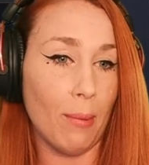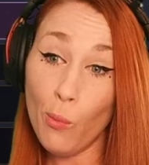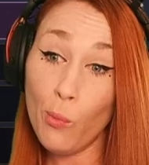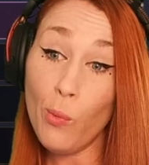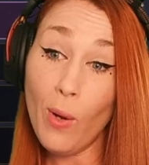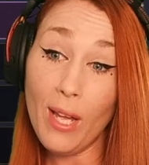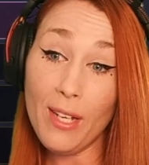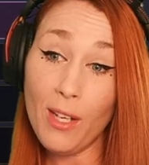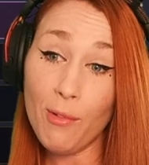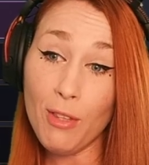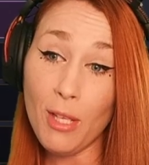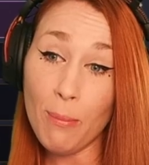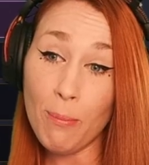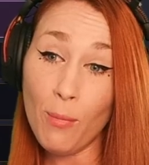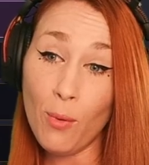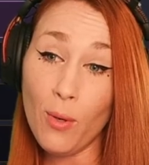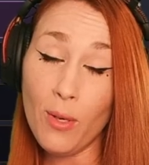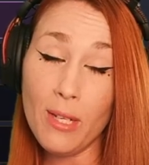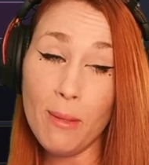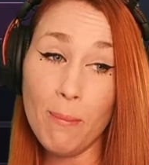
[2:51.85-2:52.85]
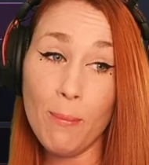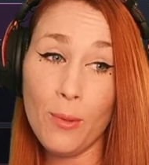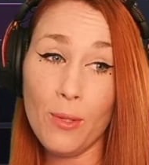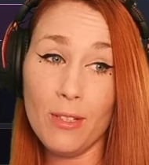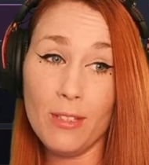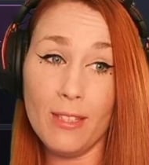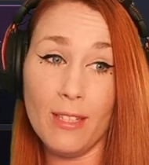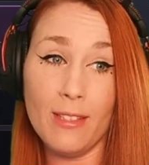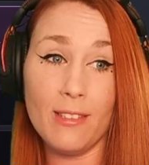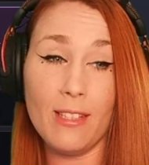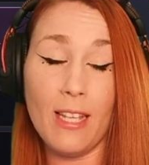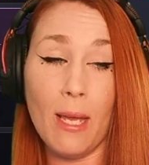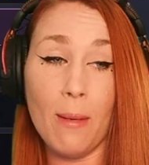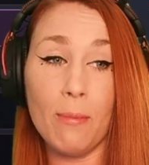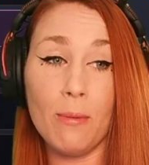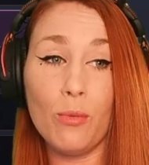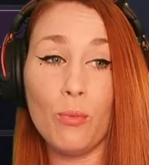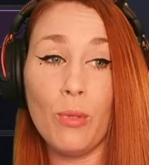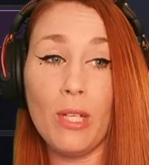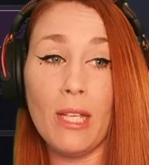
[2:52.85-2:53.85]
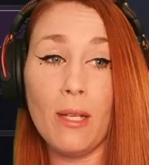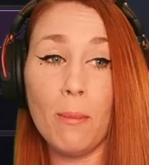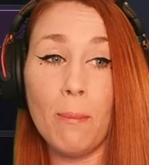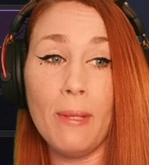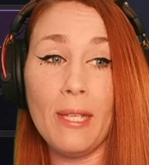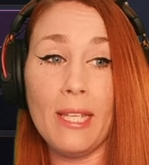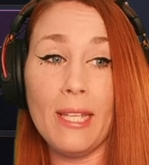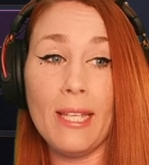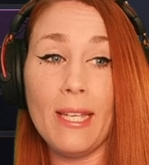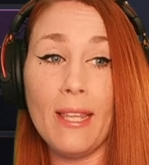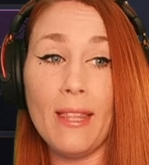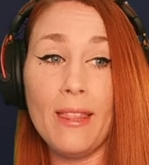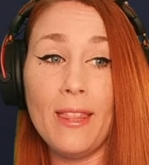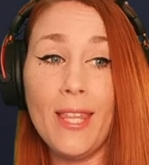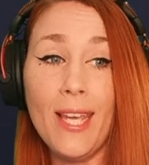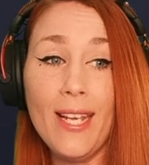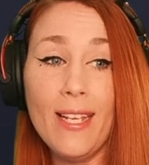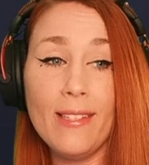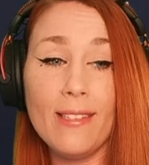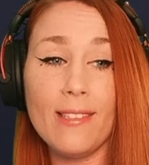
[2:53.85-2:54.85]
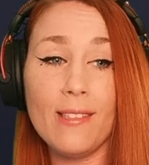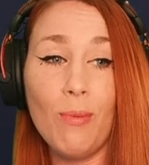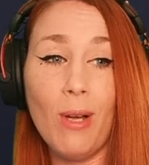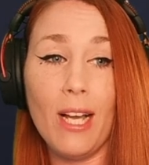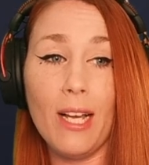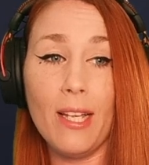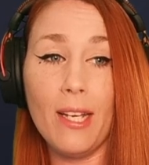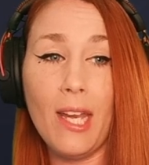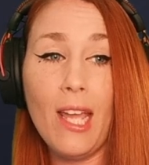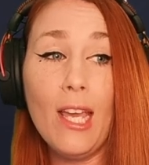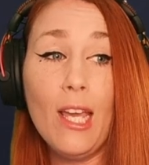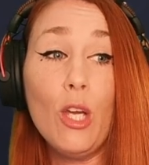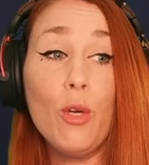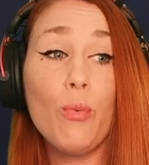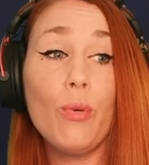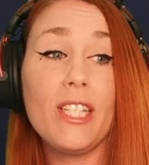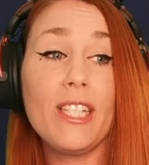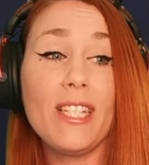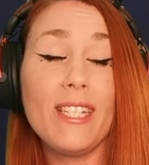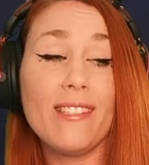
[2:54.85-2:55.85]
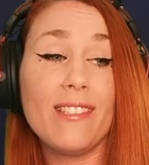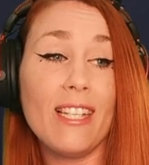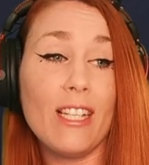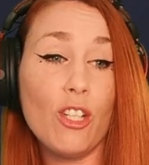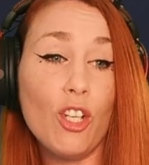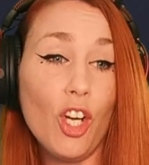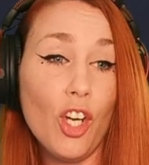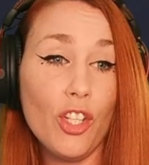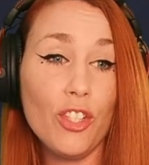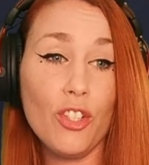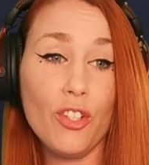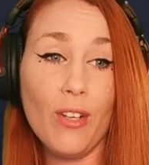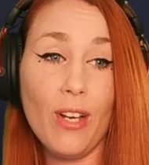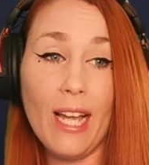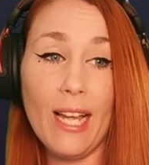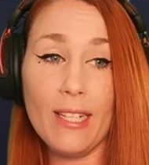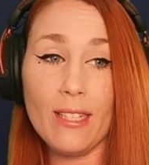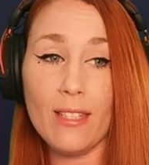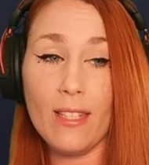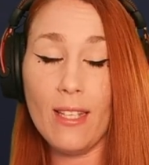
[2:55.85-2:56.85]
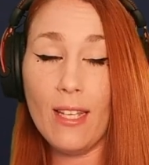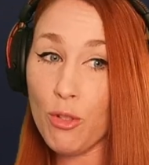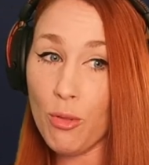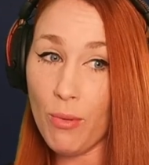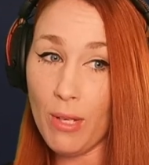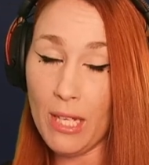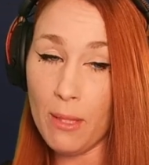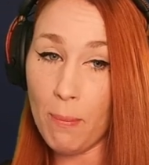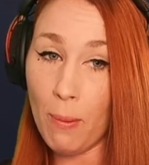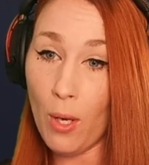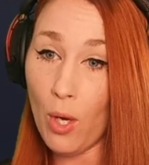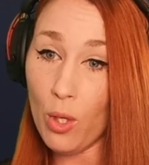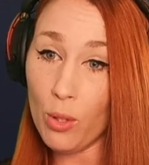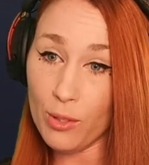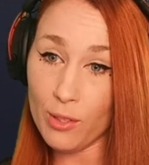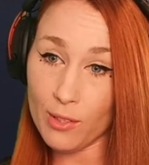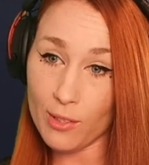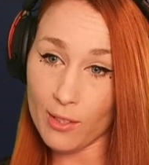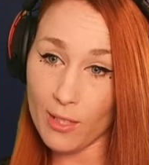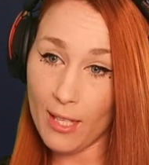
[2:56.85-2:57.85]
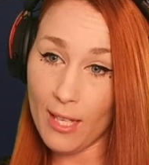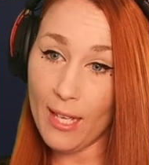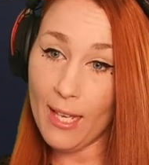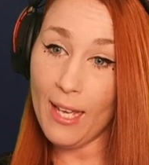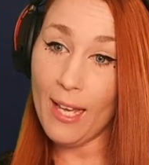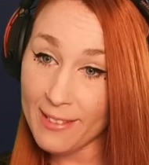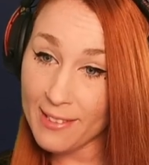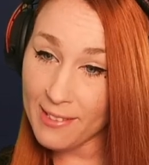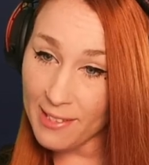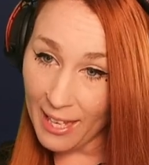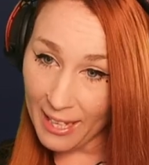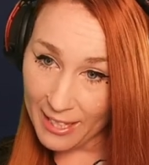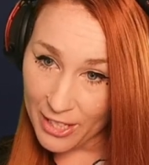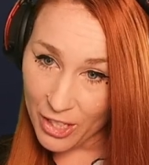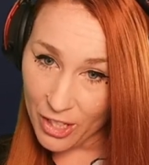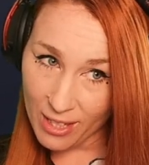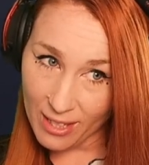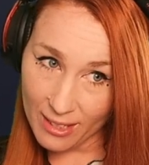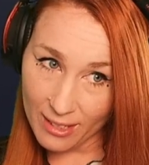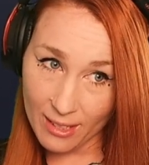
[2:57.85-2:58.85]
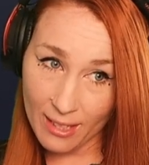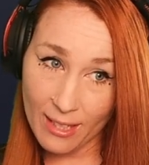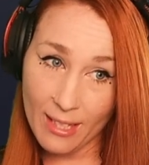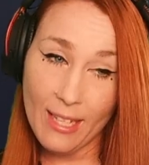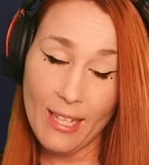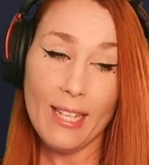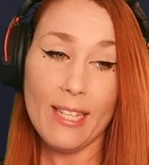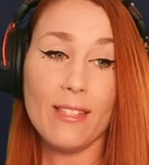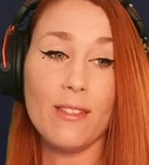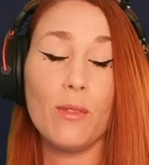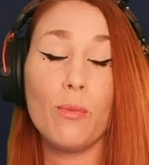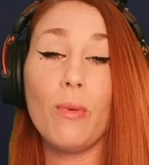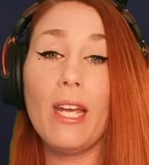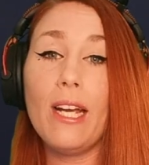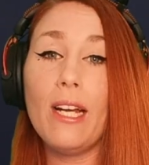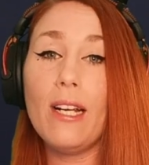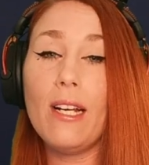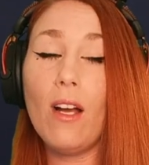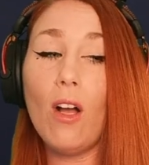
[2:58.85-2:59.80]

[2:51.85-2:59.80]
One of the more important steps will be this one, which is the contract trade post section. It's where